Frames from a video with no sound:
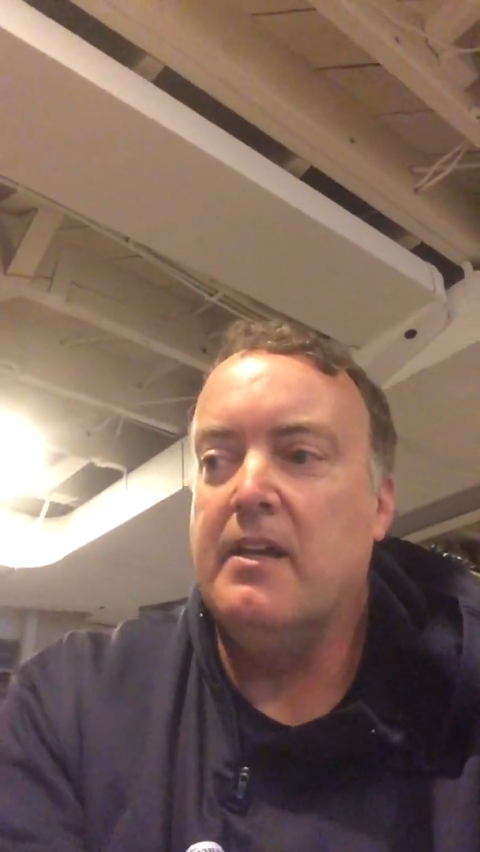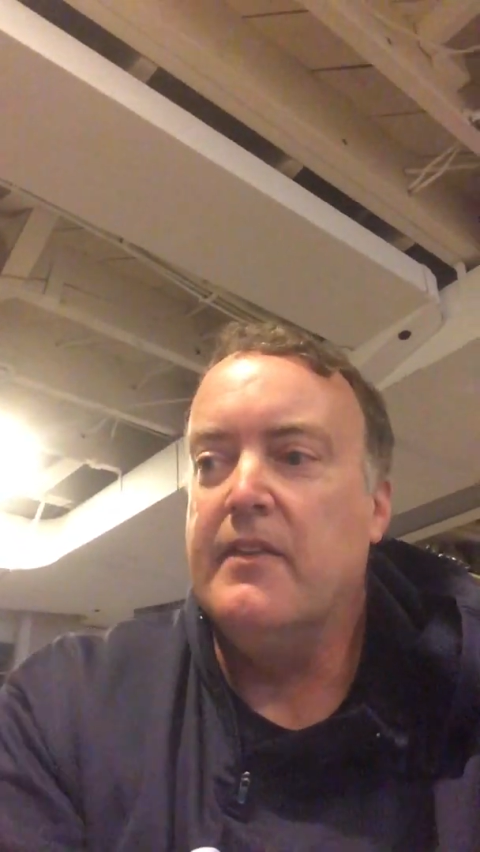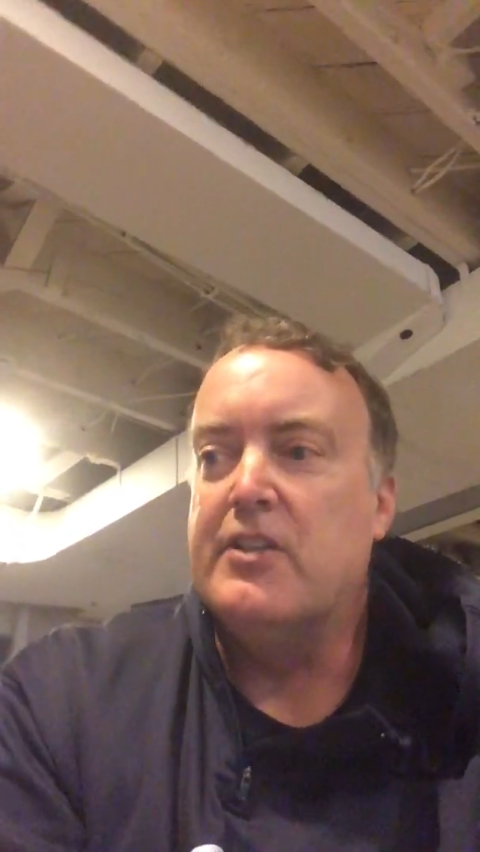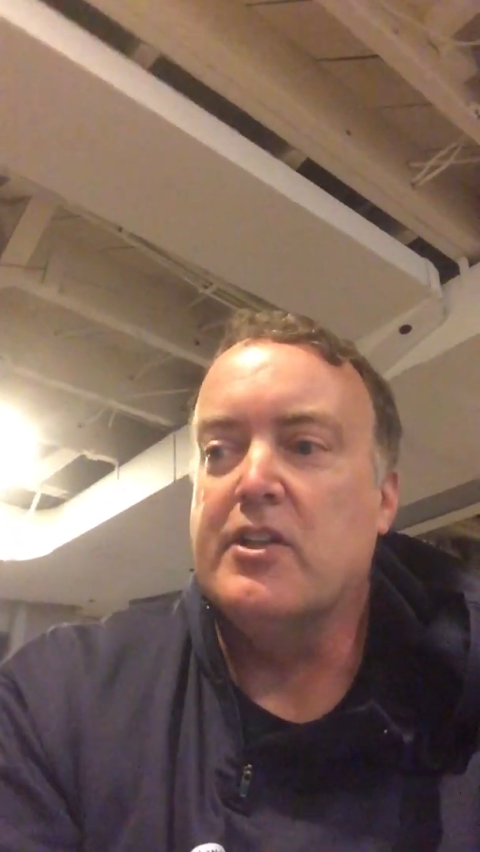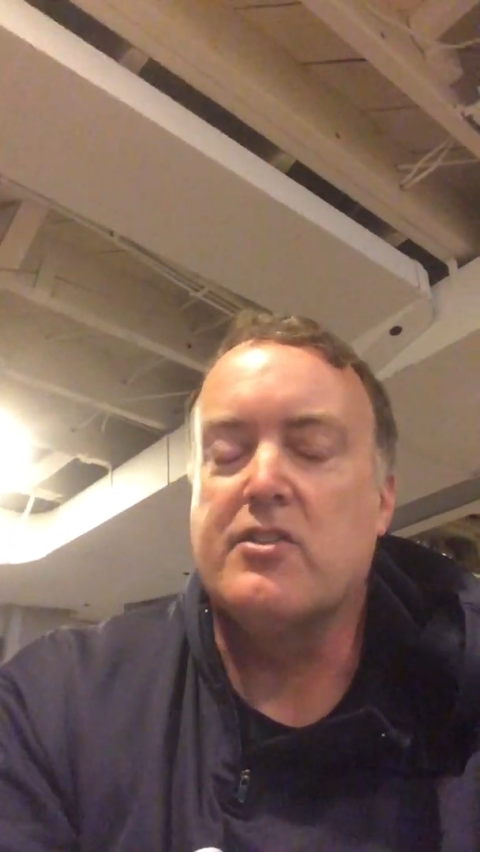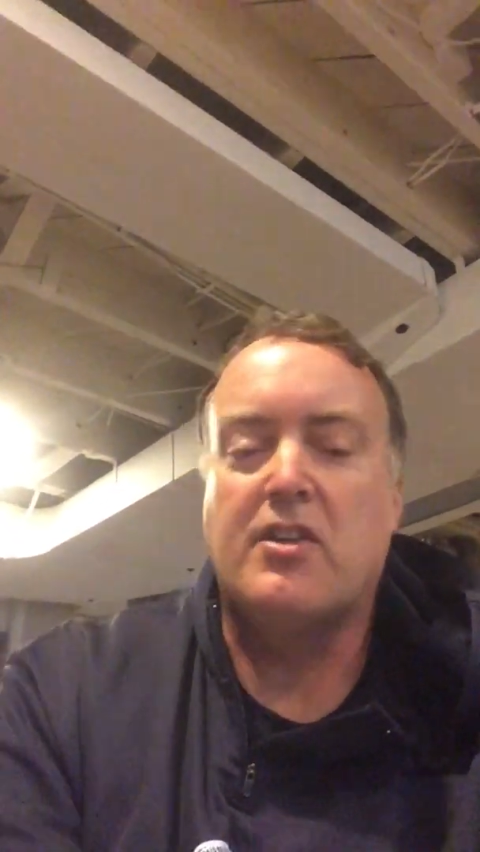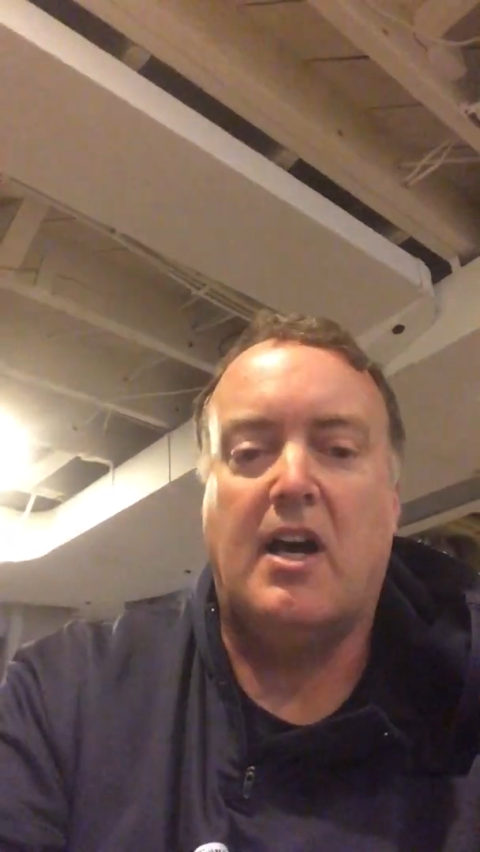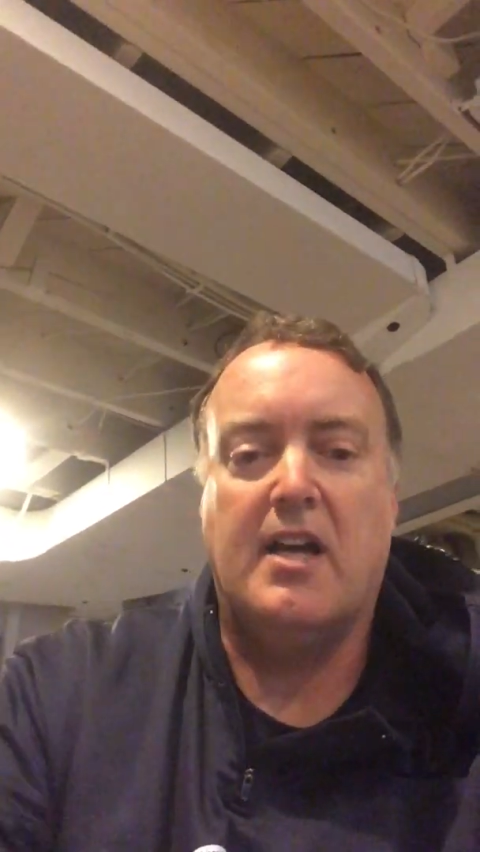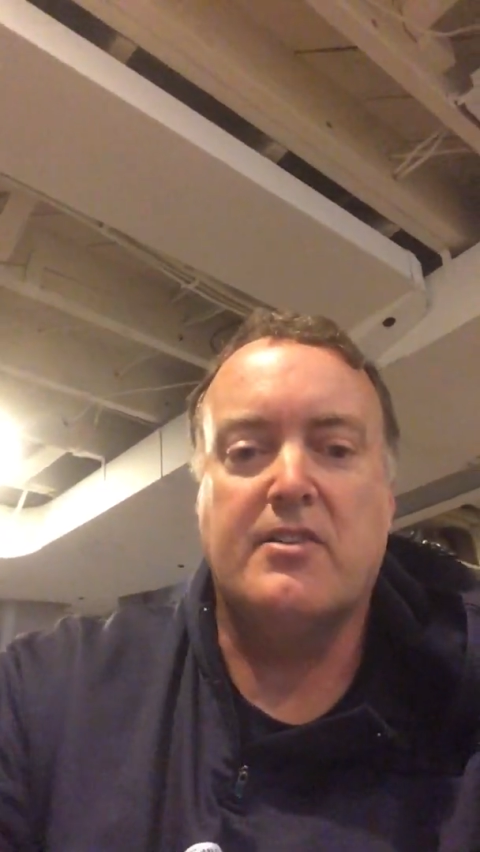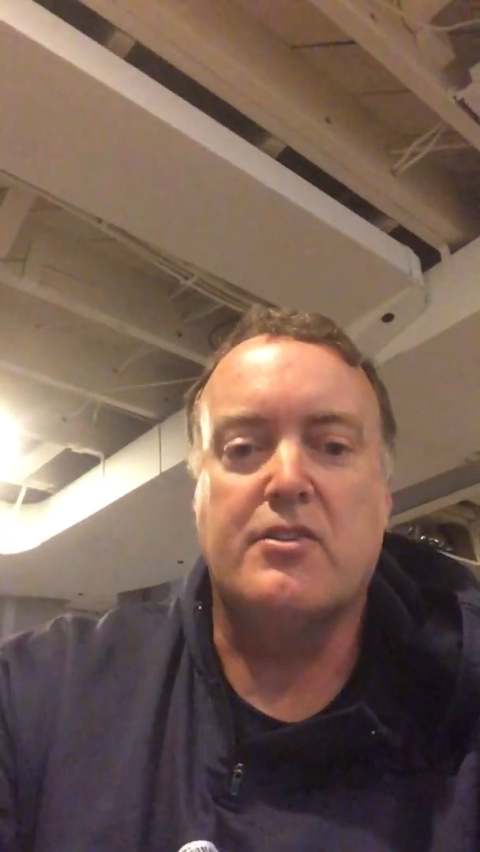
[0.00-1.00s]
that just
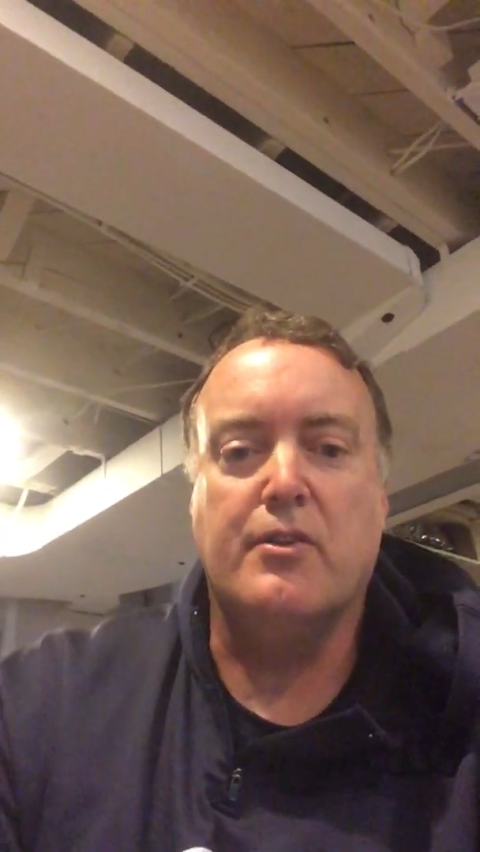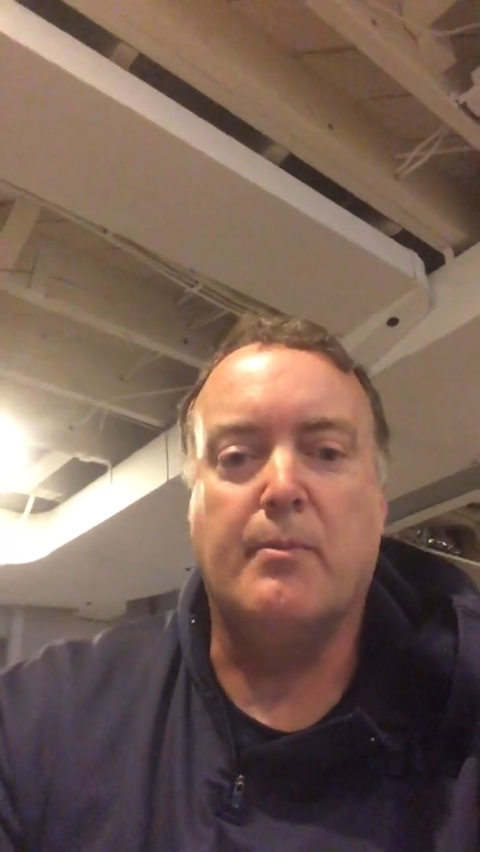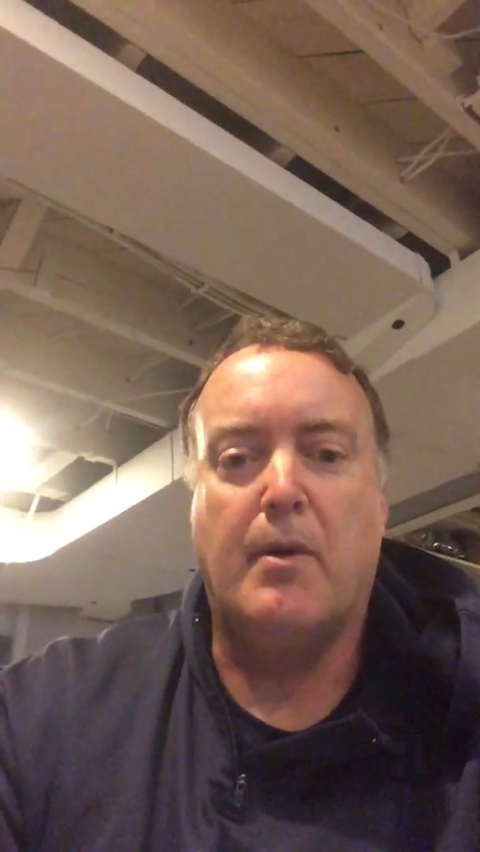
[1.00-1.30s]
tosses you the